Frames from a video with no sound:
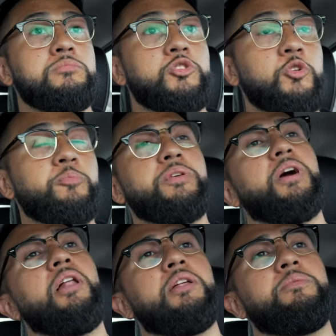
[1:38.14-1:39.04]
to
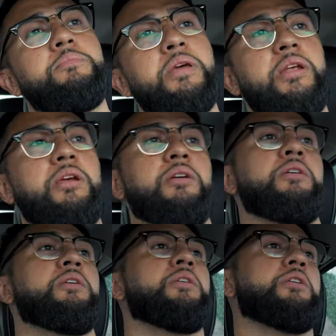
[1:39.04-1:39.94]
Puyallup, meaning
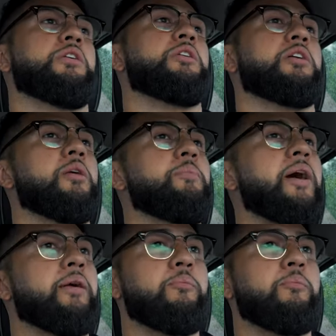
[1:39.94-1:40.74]
you're going to come back